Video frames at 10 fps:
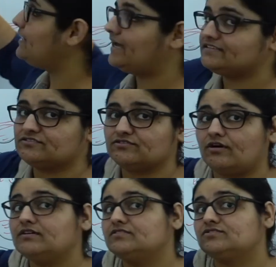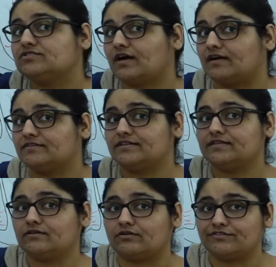has not started
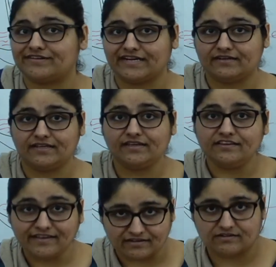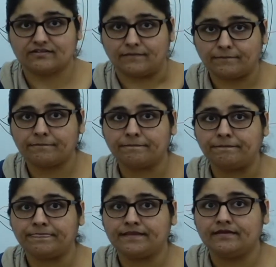contracting yet.
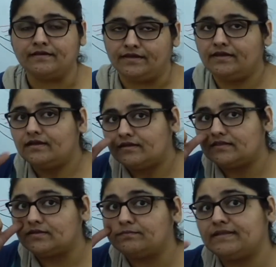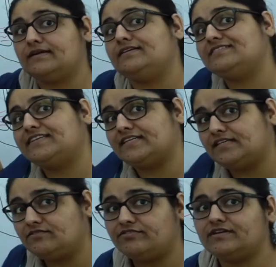The blood is
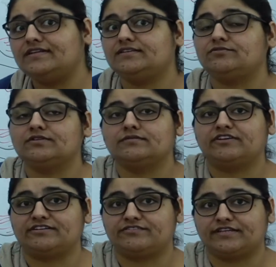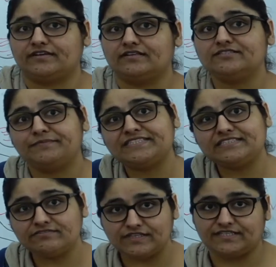getting filled into the ventricles
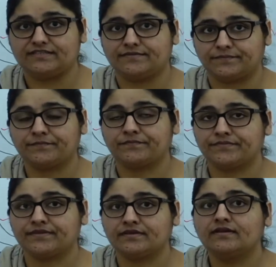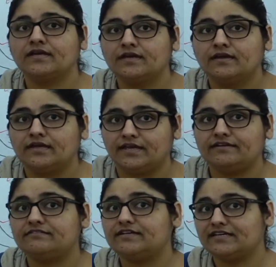passively.
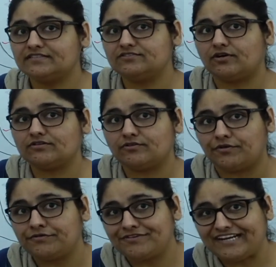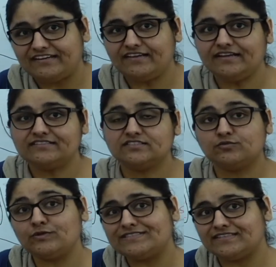Atria is not contracting and
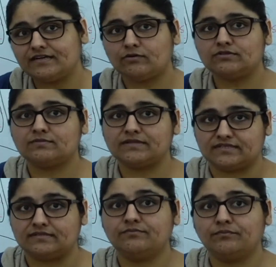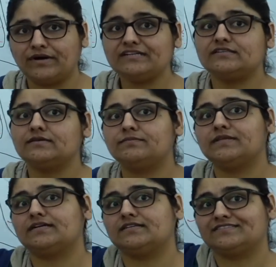squeezing out the blood, but the
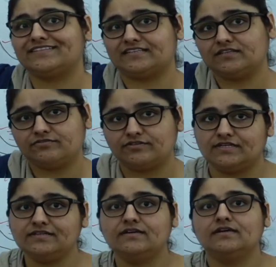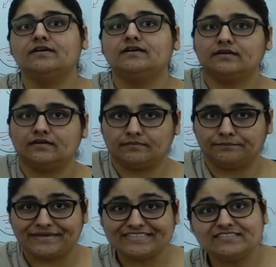blood is getting filled
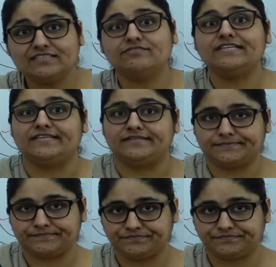passively